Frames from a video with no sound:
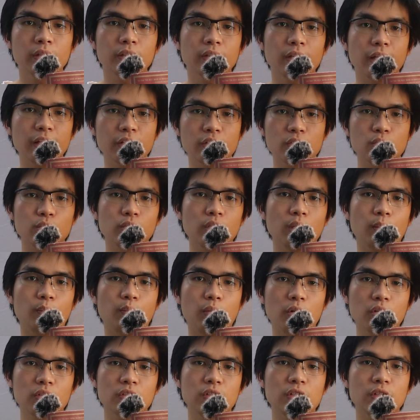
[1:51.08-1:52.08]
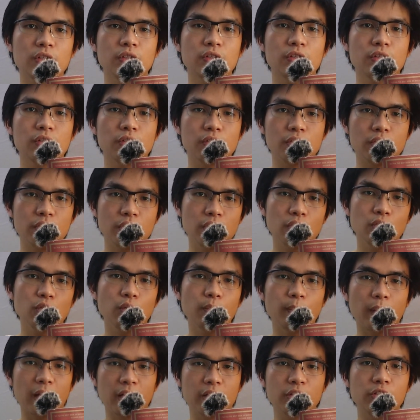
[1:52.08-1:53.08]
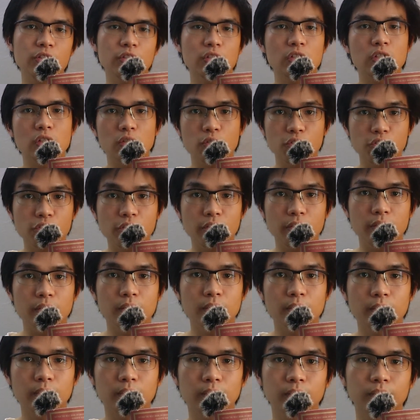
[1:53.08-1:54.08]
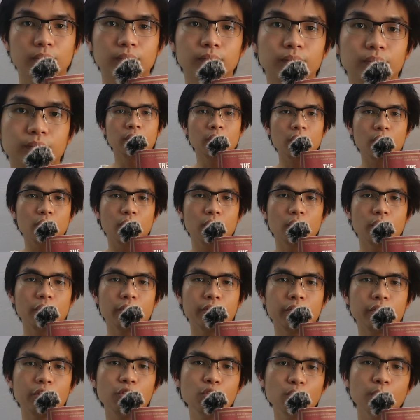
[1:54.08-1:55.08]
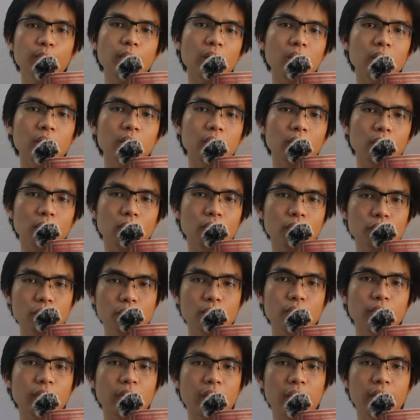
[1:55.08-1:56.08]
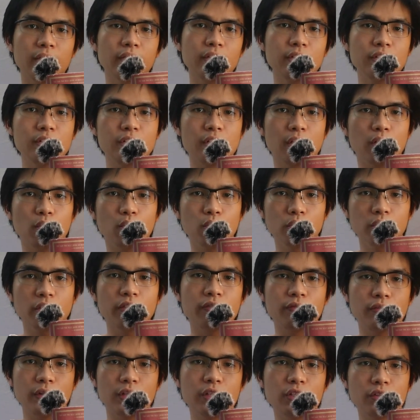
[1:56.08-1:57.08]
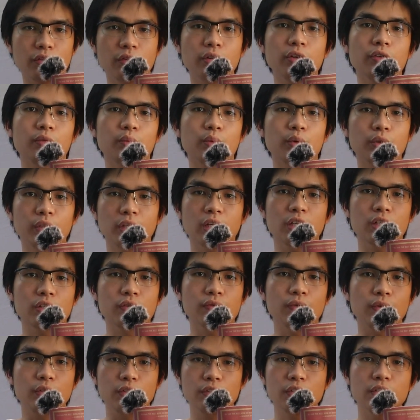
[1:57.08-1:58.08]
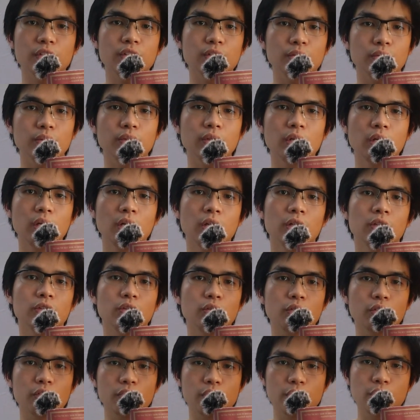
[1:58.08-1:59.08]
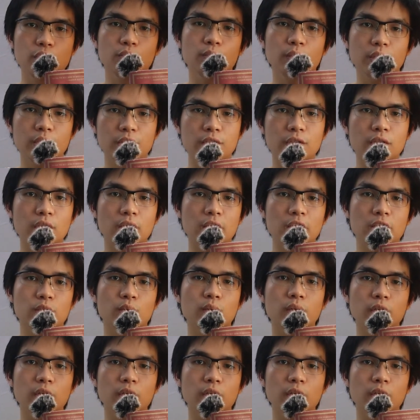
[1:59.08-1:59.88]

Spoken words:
thanks to their boxless zero packaging solution. Now, Coupang also carries their own inventory of products for sale to consumers, as